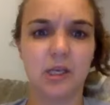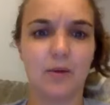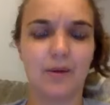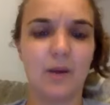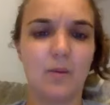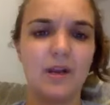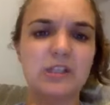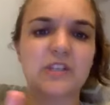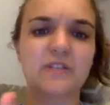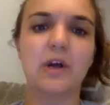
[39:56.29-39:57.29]
And I want to
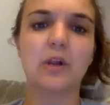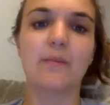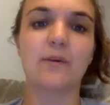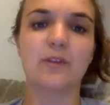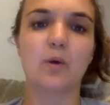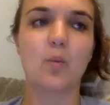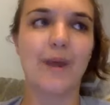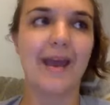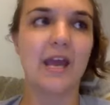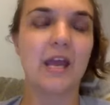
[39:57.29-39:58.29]
just follow up with a
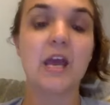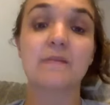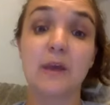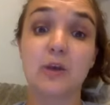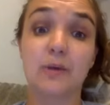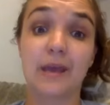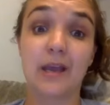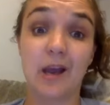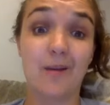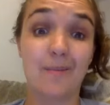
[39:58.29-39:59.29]
way that you can
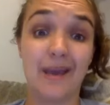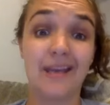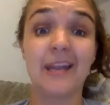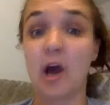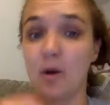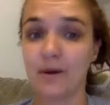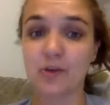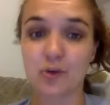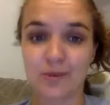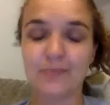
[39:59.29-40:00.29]
come in, help
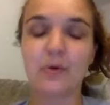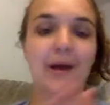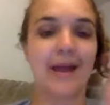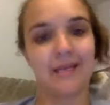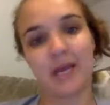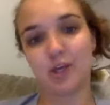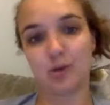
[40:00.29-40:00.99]
other people, and get your